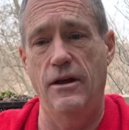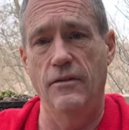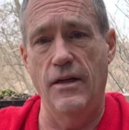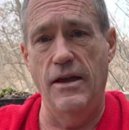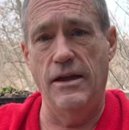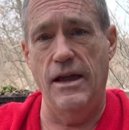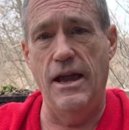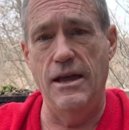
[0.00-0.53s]

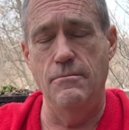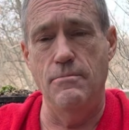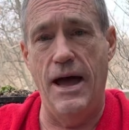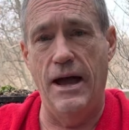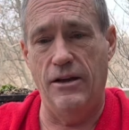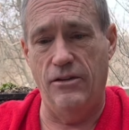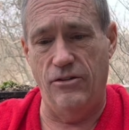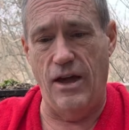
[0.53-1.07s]
they came
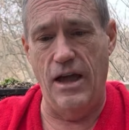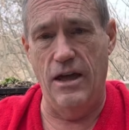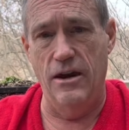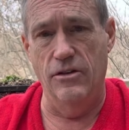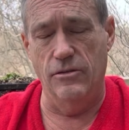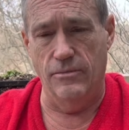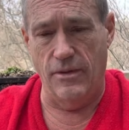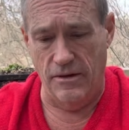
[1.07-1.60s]
back,
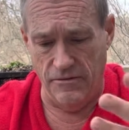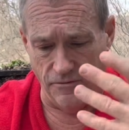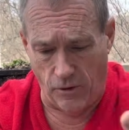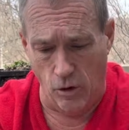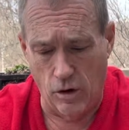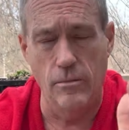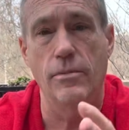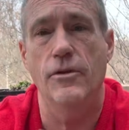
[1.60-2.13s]
Zionism, they
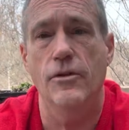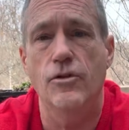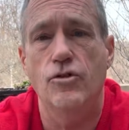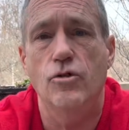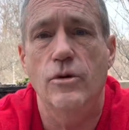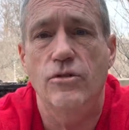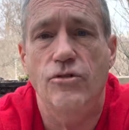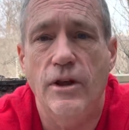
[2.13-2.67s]
formed the
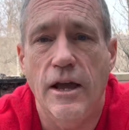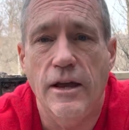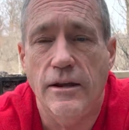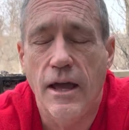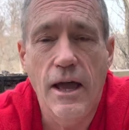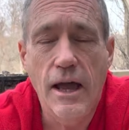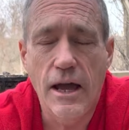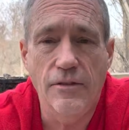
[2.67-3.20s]
Jewish state.
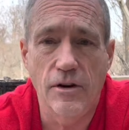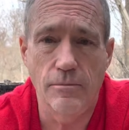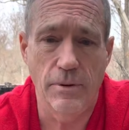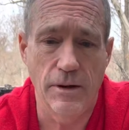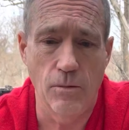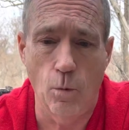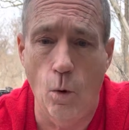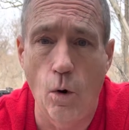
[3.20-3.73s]
And there have
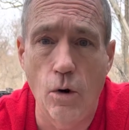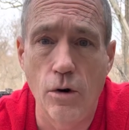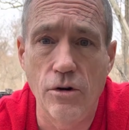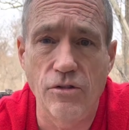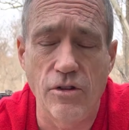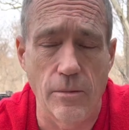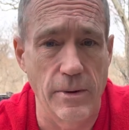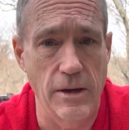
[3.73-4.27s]
been
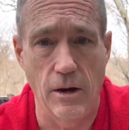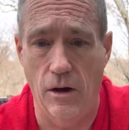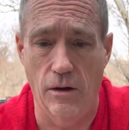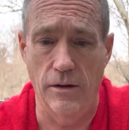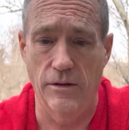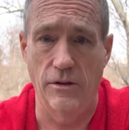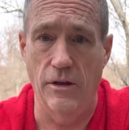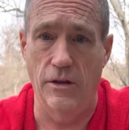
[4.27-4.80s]
wars, I mean,
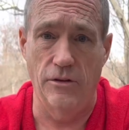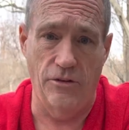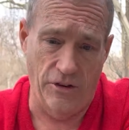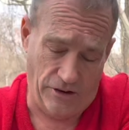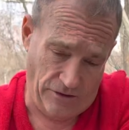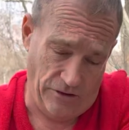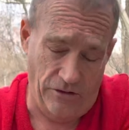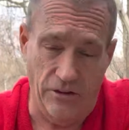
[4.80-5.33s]
uh, in, in
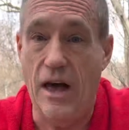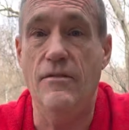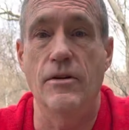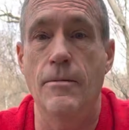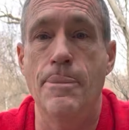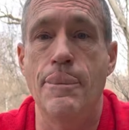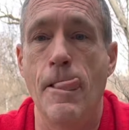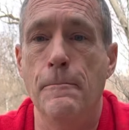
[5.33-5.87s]

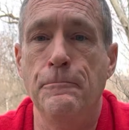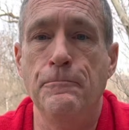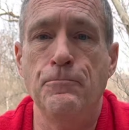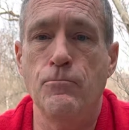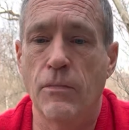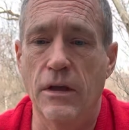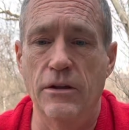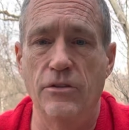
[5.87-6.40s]
67,
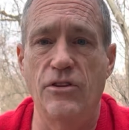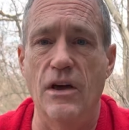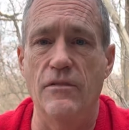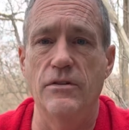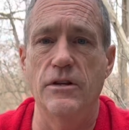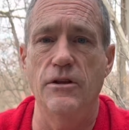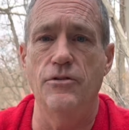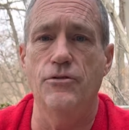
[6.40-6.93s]
in
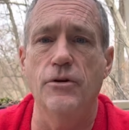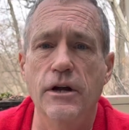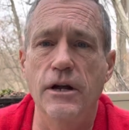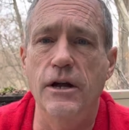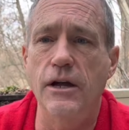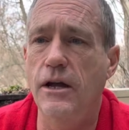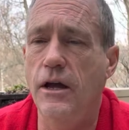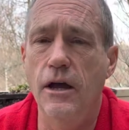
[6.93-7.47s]

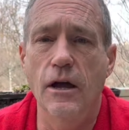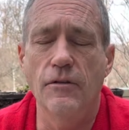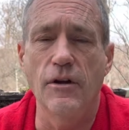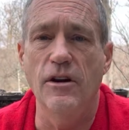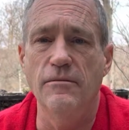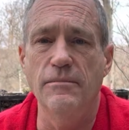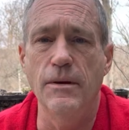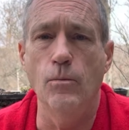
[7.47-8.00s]
73, there
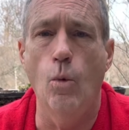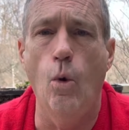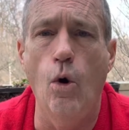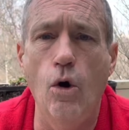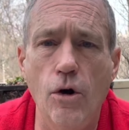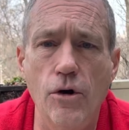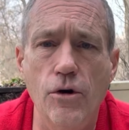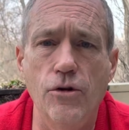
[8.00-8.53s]
have been
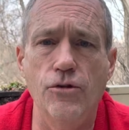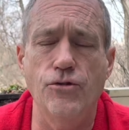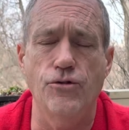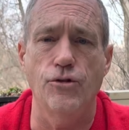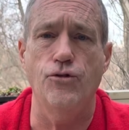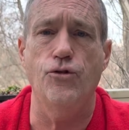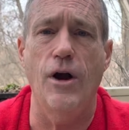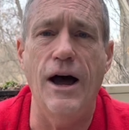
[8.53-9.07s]
wars to
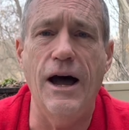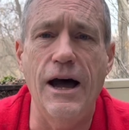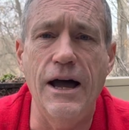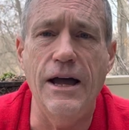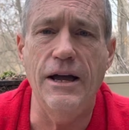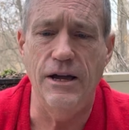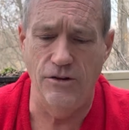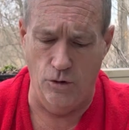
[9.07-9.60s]

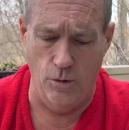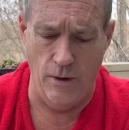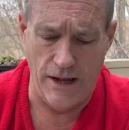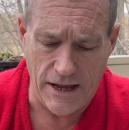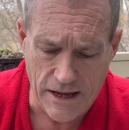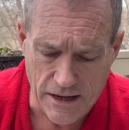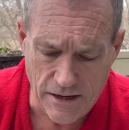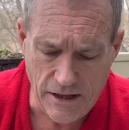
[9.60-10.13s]
try to
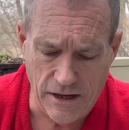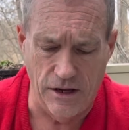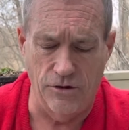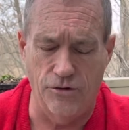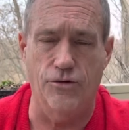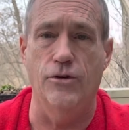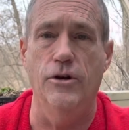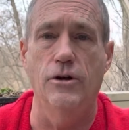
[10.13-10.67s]
end
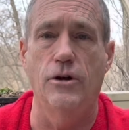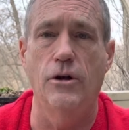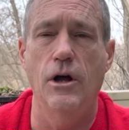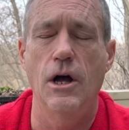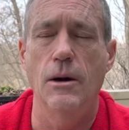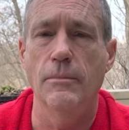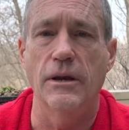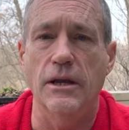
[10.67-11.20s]
Israel,
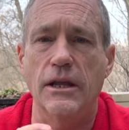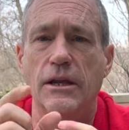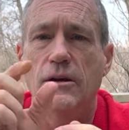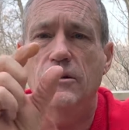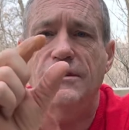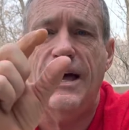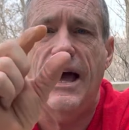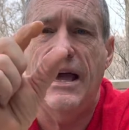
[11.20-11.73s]
but
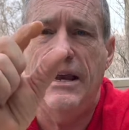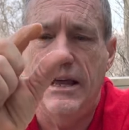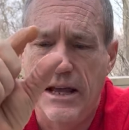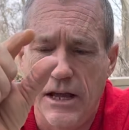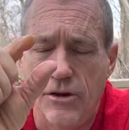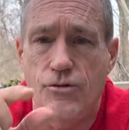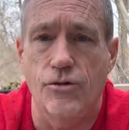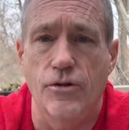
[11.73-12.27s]
little tiny
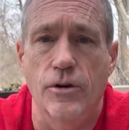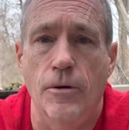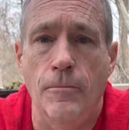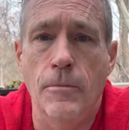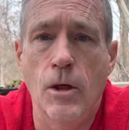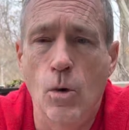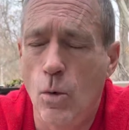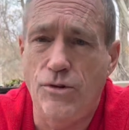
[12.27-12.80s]
Israel,
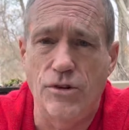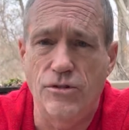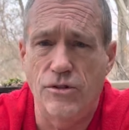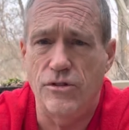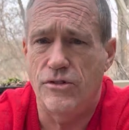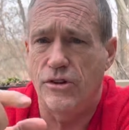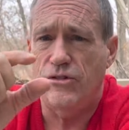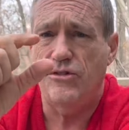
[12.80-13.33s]
which is
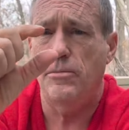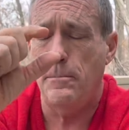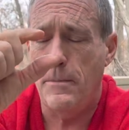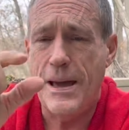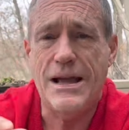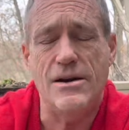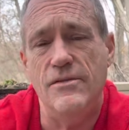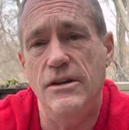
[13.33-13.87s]
just a
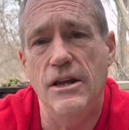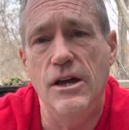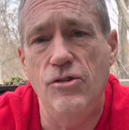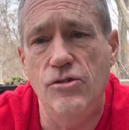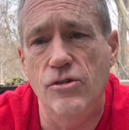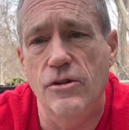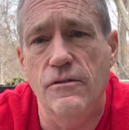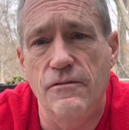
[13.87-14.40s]
speck of a
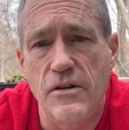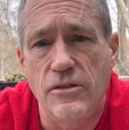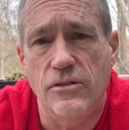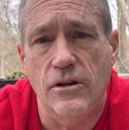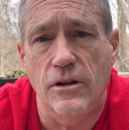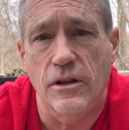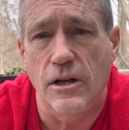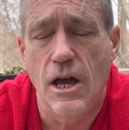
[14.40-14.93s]
nation
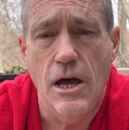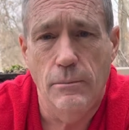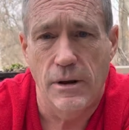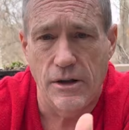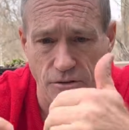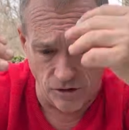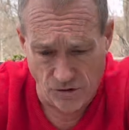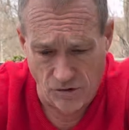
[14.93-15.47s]
physically, but
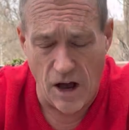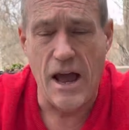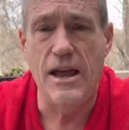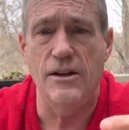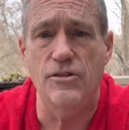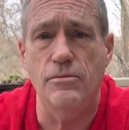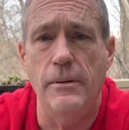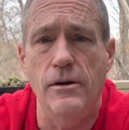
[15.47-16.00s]
it's a
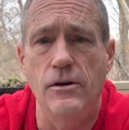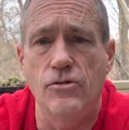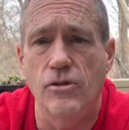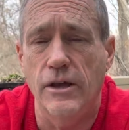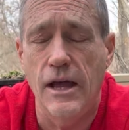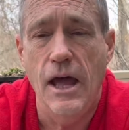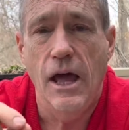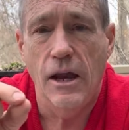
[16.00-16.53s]
giant
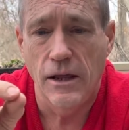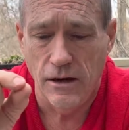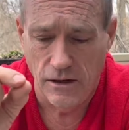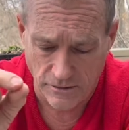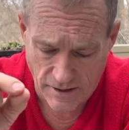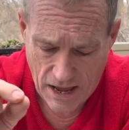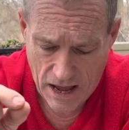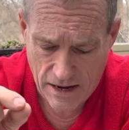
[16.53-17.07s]
spiritually, little
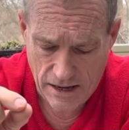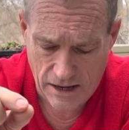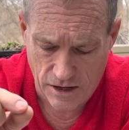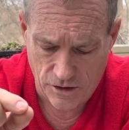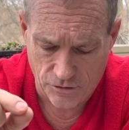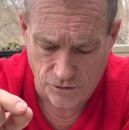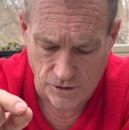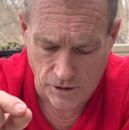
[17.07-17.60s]
tiny
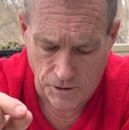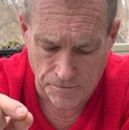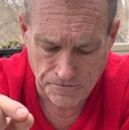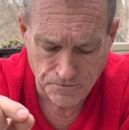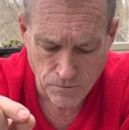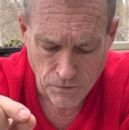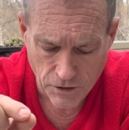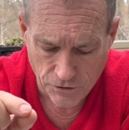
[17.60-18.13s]
Israel
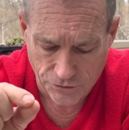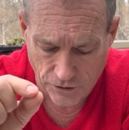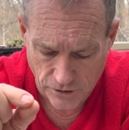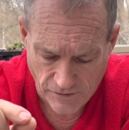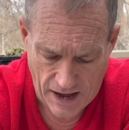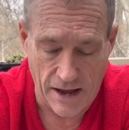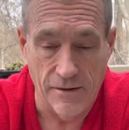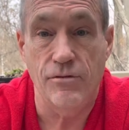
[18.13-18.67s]

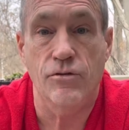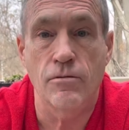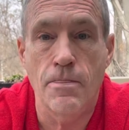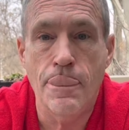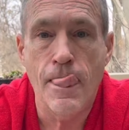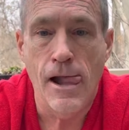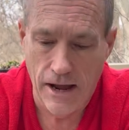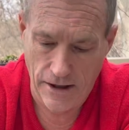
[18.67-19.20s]
survives.
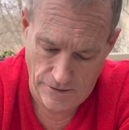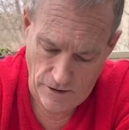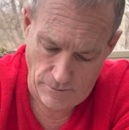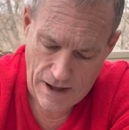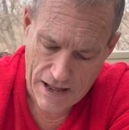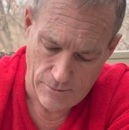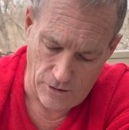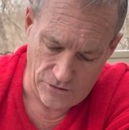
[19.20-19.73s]
And the
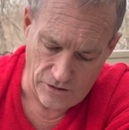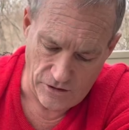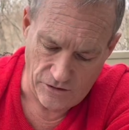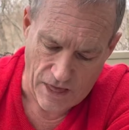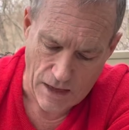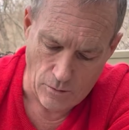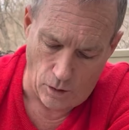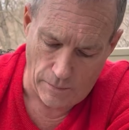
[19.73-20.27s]
Bible says
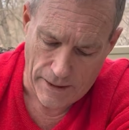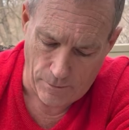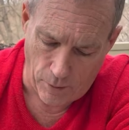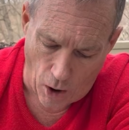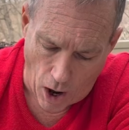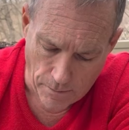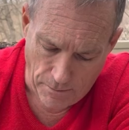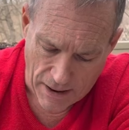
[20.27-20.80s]
they will be
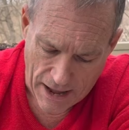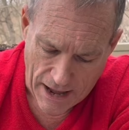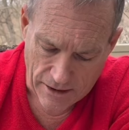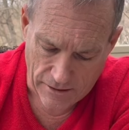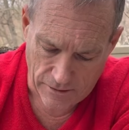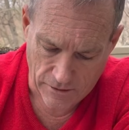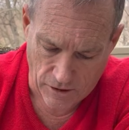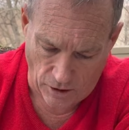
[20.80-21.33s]
brought back.
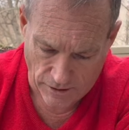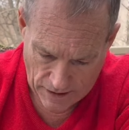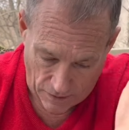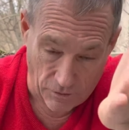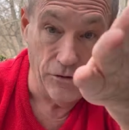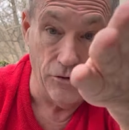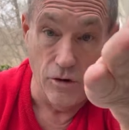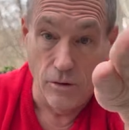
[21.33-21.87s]
Now
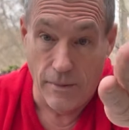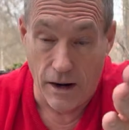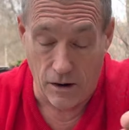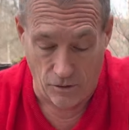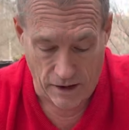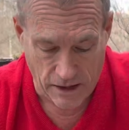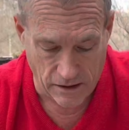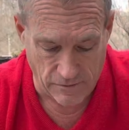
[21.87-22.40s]
resume our
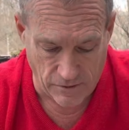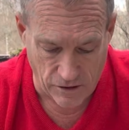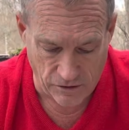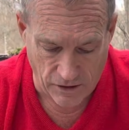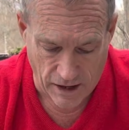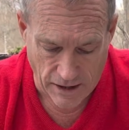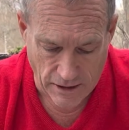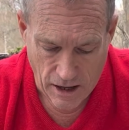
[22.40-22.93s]
reading in verse
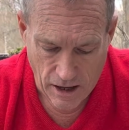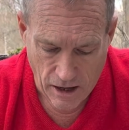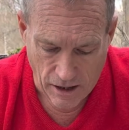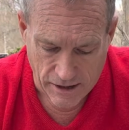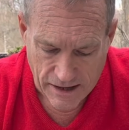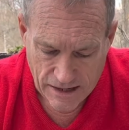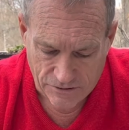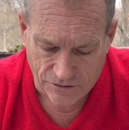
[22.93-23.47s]
8
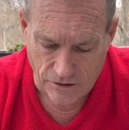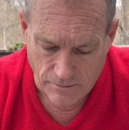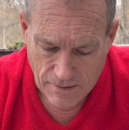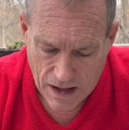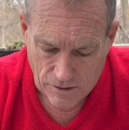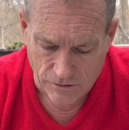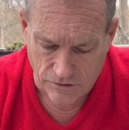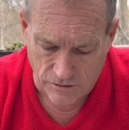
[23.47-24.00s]
against the
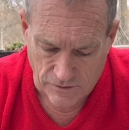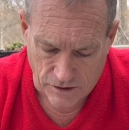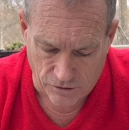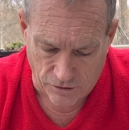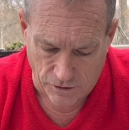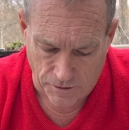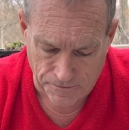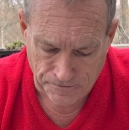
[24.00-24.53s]
mountains of
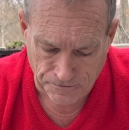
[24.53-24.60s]
Israel,